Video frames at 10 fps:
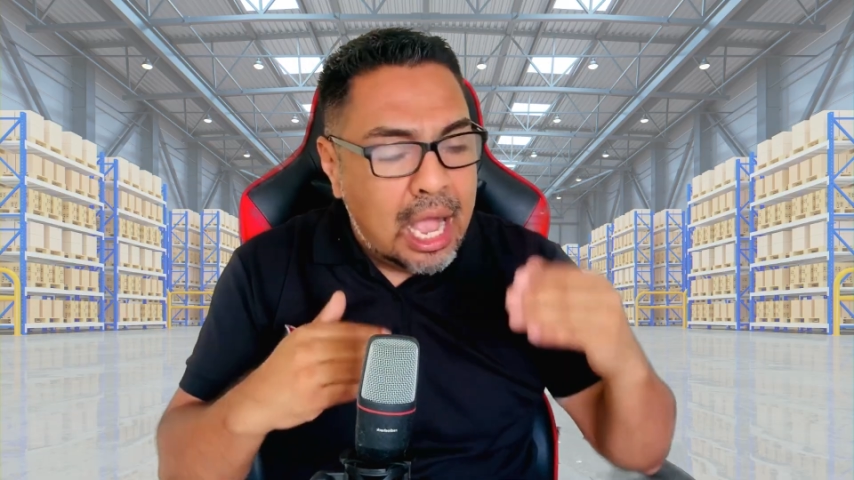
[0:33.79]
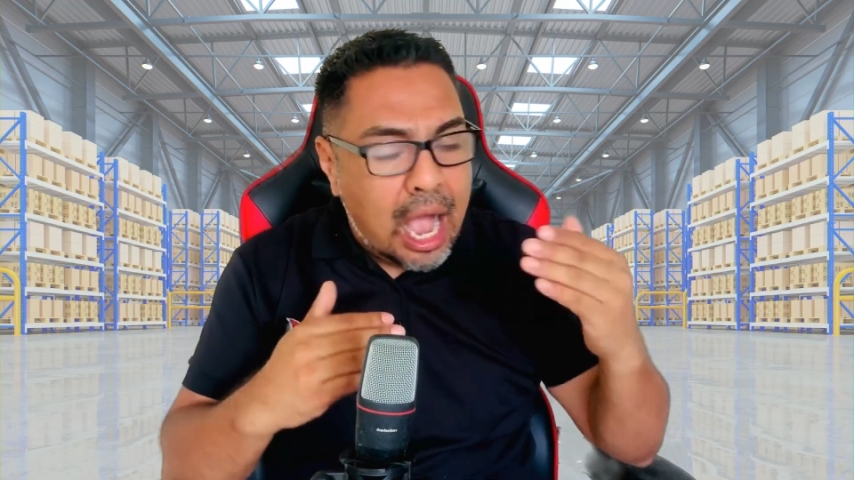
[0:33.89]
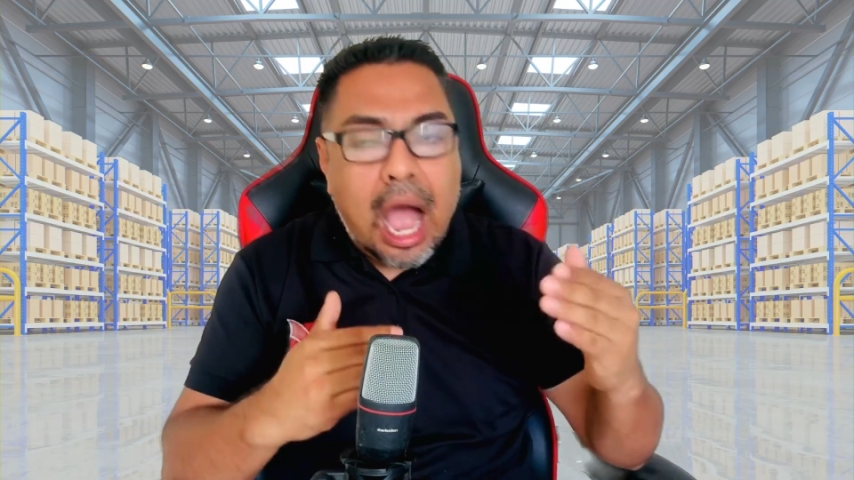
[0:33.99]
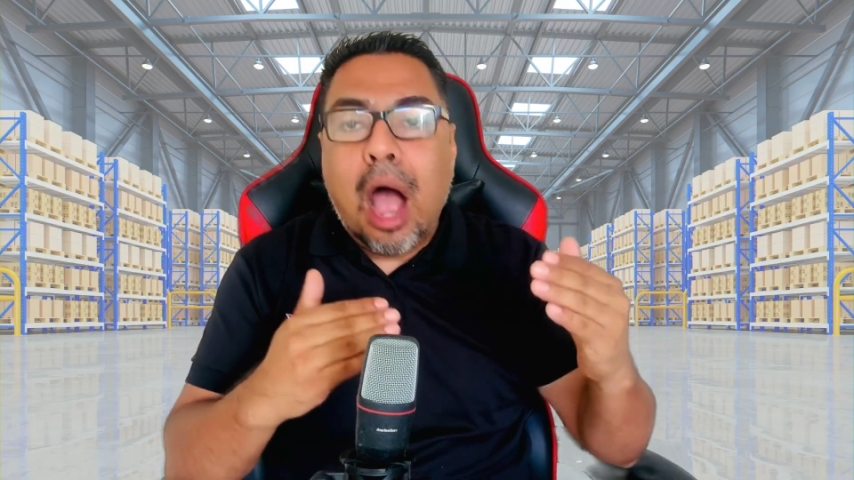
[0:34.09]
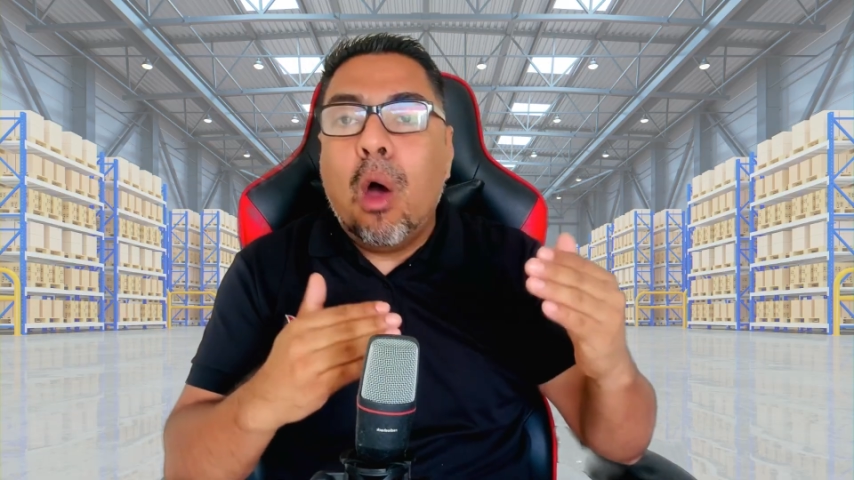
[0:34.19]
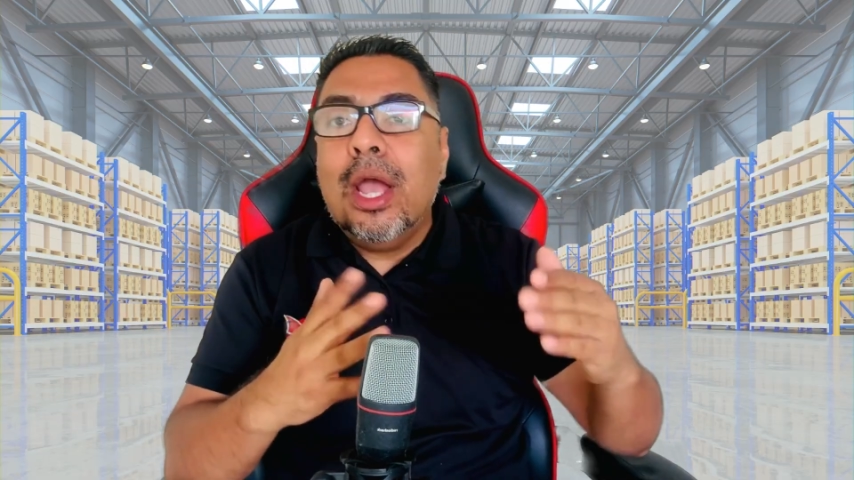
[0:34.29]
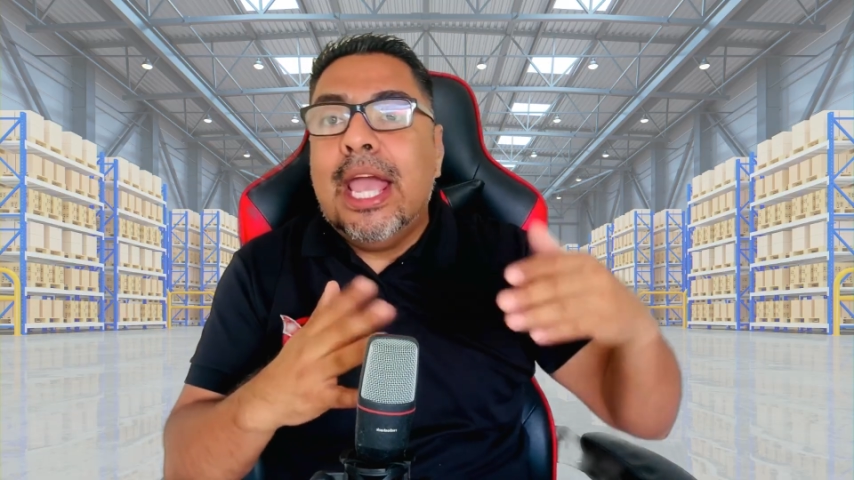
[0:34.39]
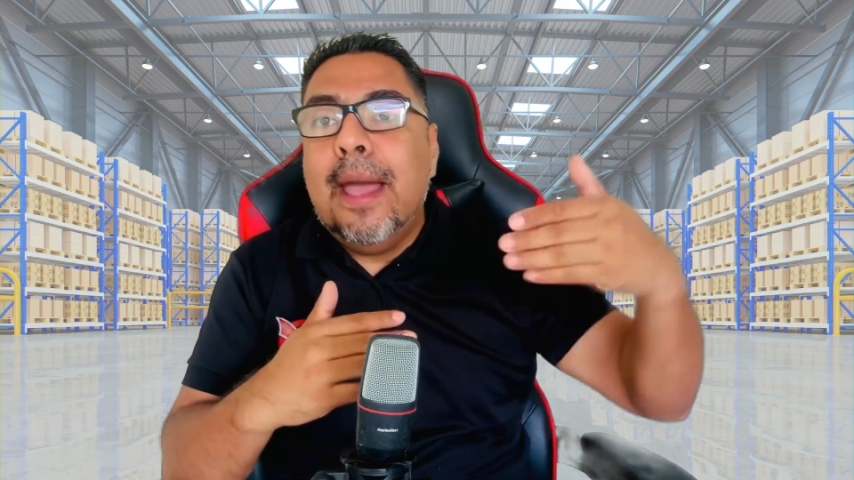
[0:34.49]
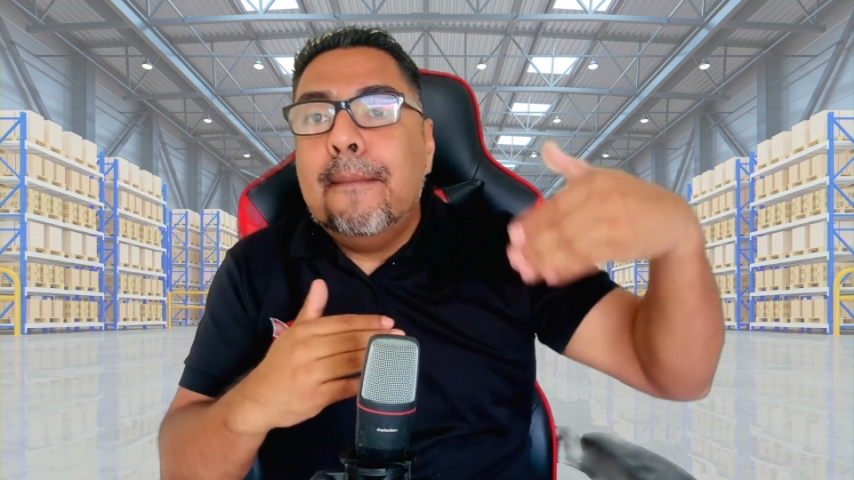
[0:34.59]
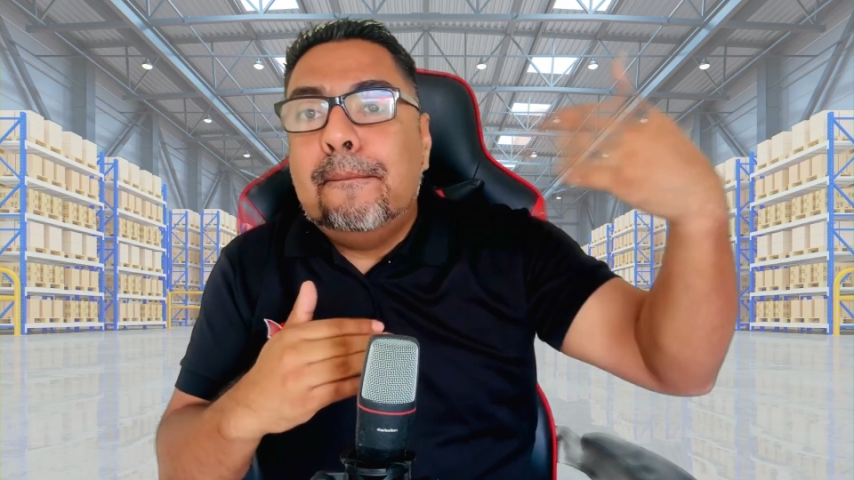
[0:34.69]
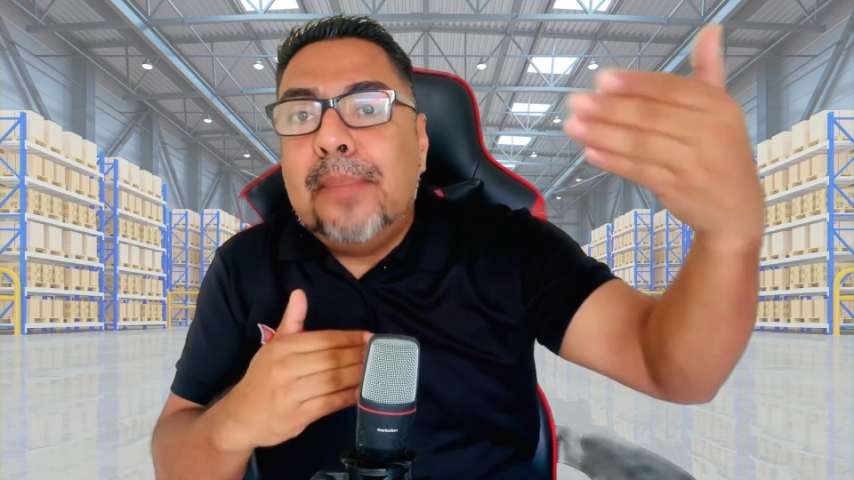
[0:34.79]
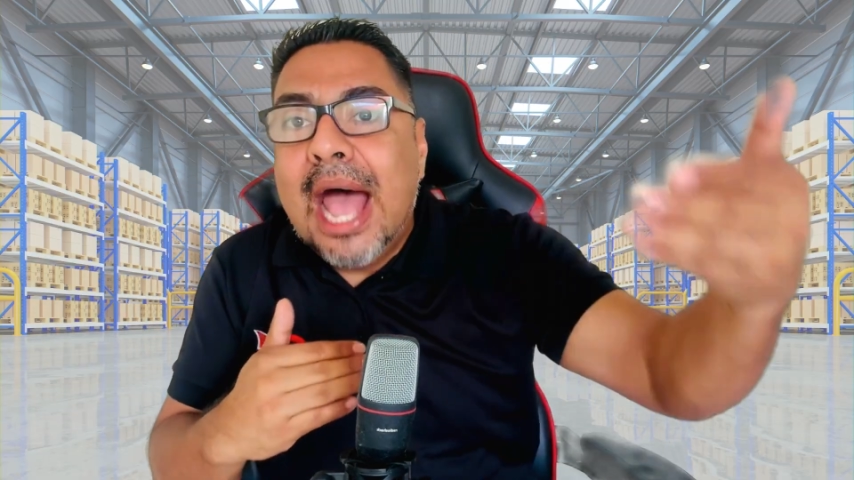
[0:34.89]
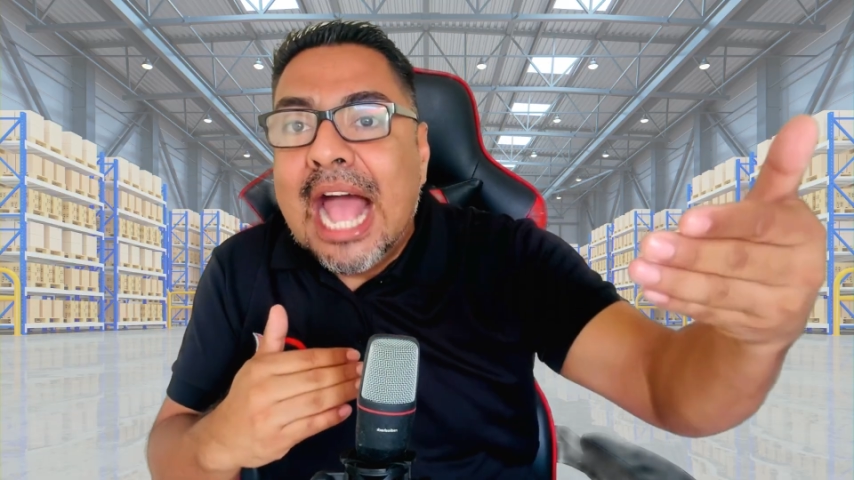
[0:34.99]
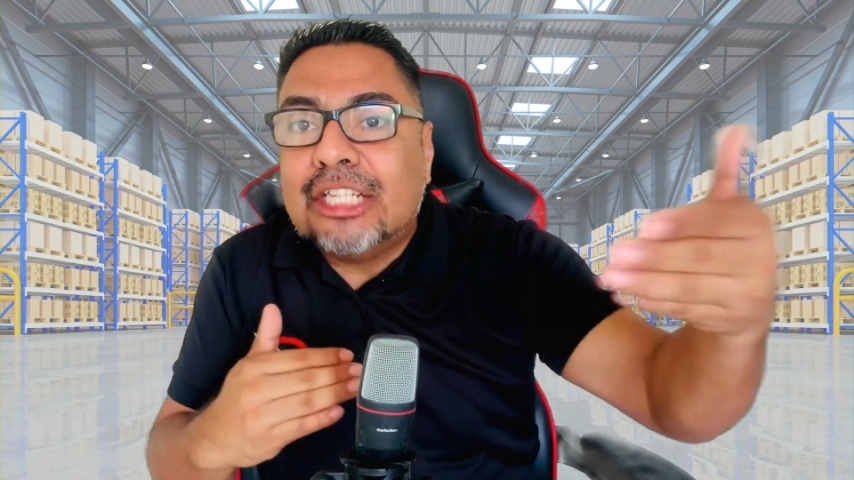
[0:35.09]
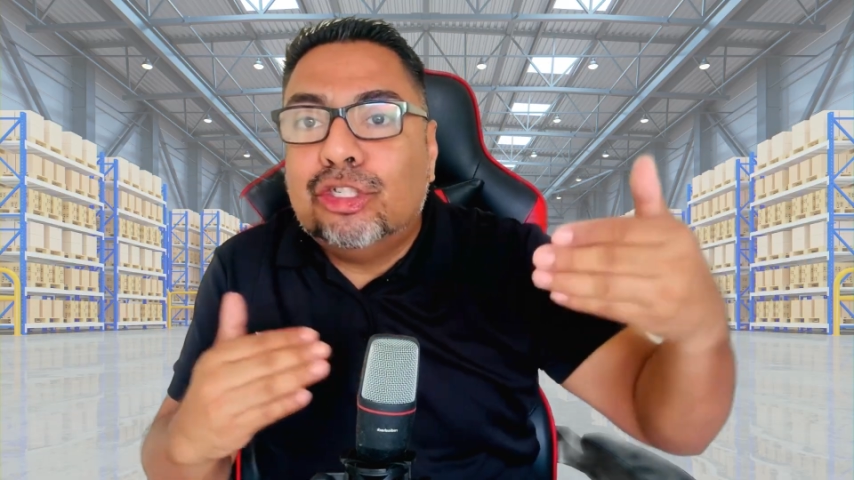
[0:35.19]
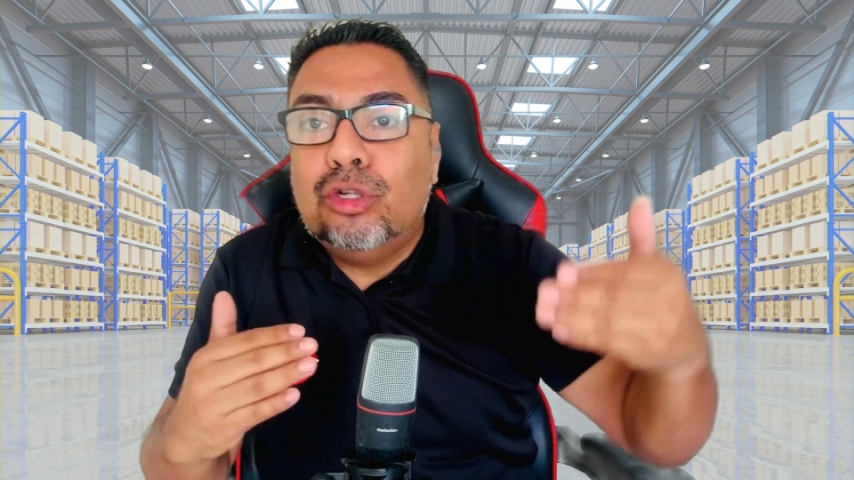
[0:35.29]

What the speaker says: how it impacts